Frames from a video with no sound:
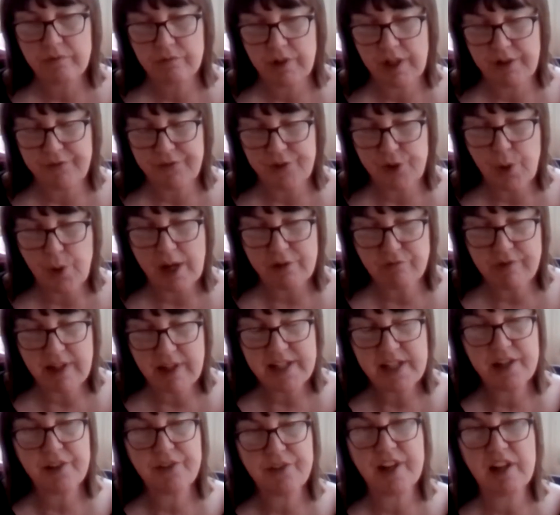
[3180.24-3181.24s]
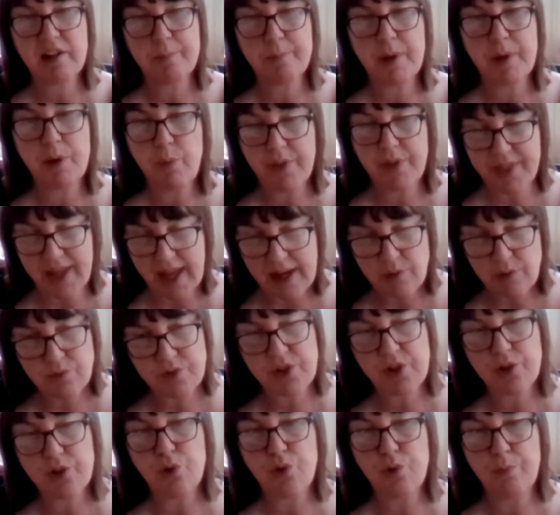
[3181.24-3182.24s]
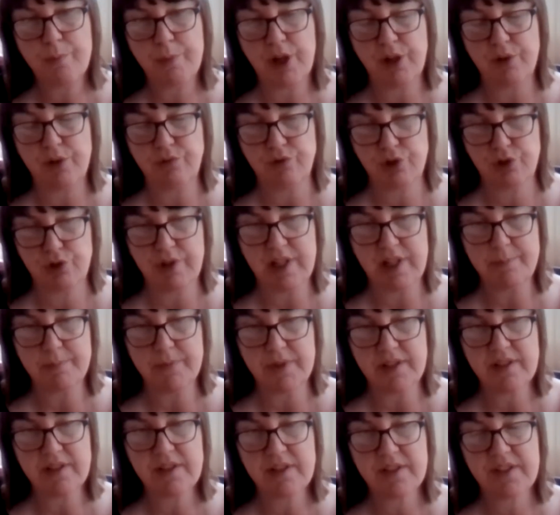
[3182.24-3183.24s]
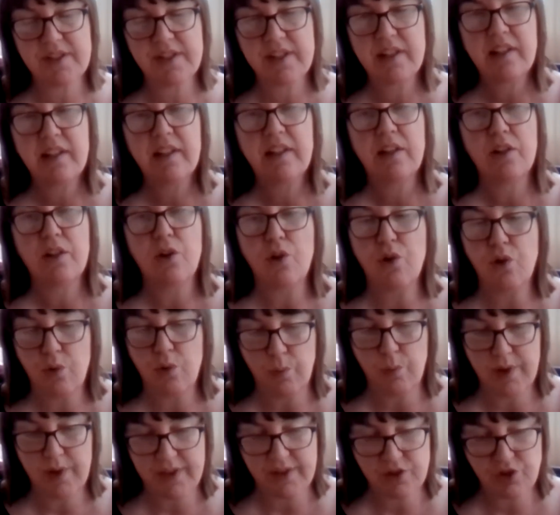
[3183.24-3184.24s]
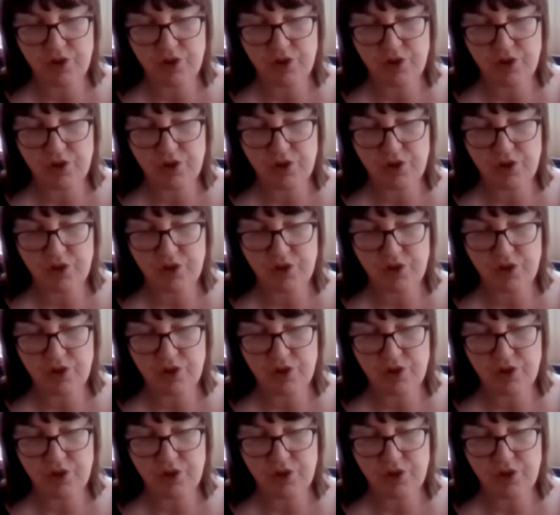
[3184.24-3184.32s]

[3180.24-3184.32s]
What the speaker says: If you have radiotherapy without hormone treatment, or with a